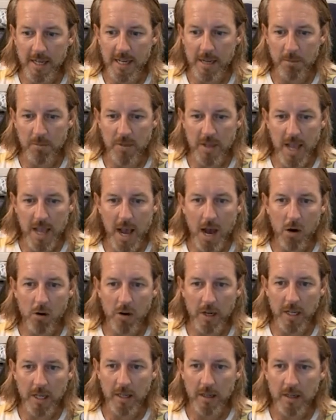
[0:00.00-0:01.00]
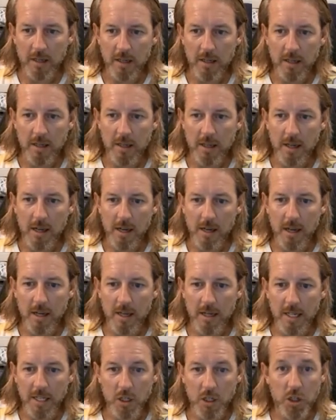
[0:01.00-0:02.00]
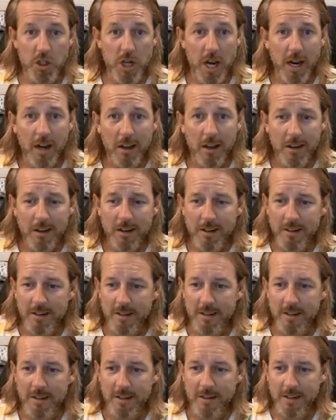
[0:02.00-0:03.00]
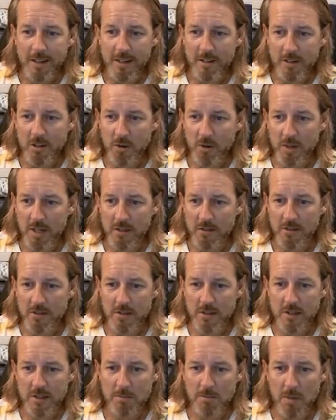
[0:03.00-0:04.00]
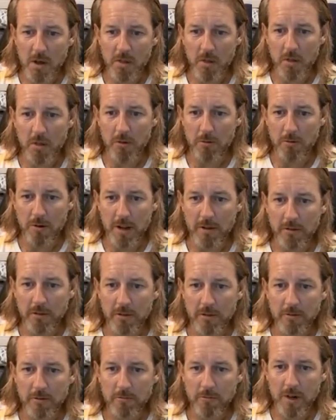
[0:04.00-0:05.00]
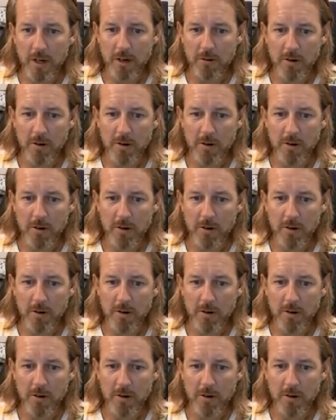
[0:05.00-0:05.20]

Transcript: keep the algae in check. And so it doesn't smother the reef. Really,